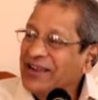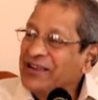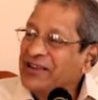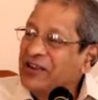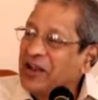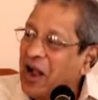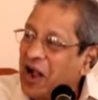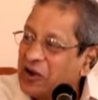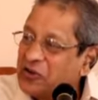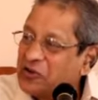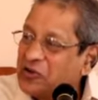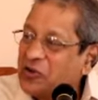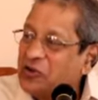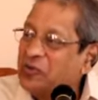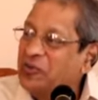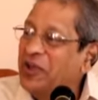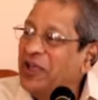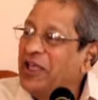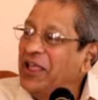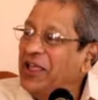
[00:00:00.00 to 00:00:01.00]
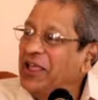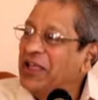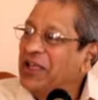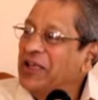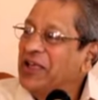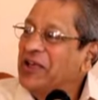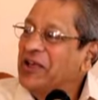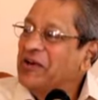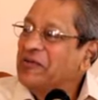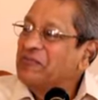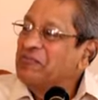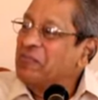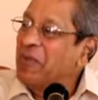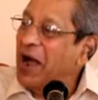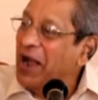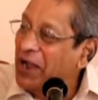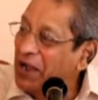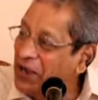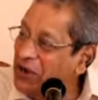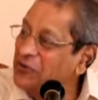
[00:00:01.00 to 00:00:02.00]
not to be
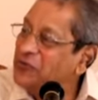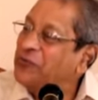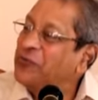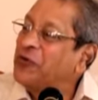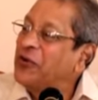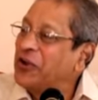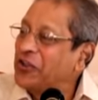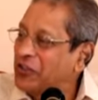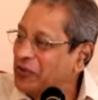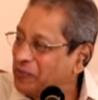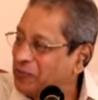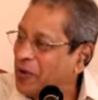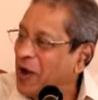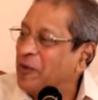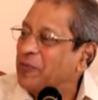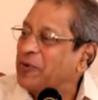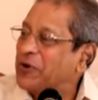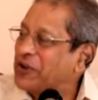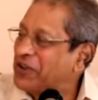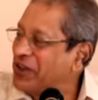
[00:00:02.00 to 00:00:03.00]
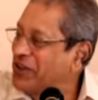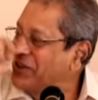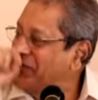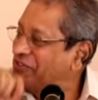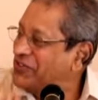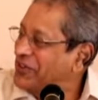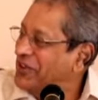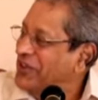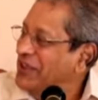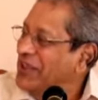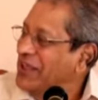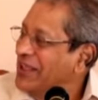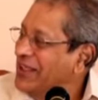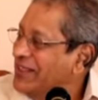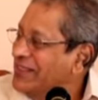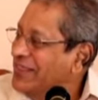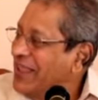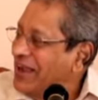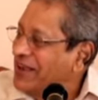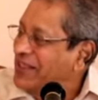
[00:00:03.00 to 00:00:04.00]
mindful of the properties
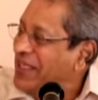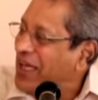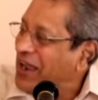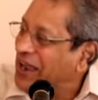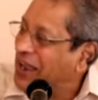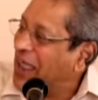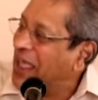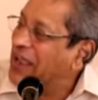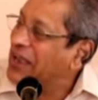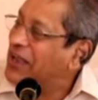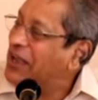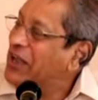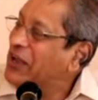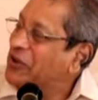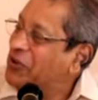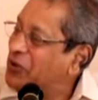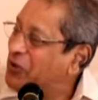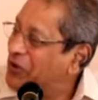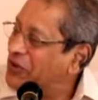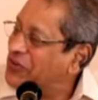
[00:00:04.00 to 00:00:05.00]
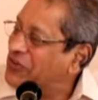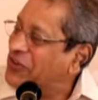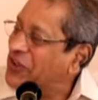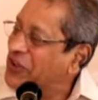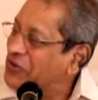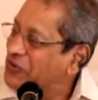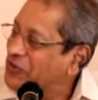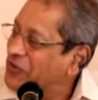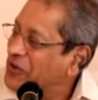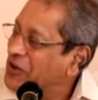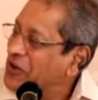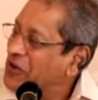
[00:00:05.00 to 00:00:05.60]
that they are likely to receive